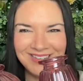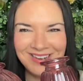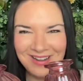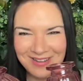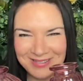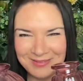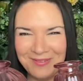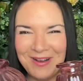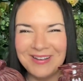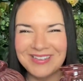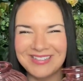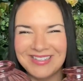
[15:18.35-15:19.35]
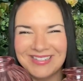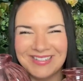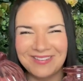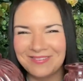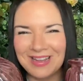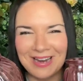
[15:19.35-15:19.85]
Glass vases.
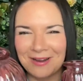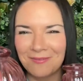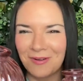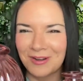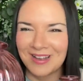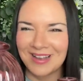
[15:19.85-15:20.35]
Oh, I'm getting it wrong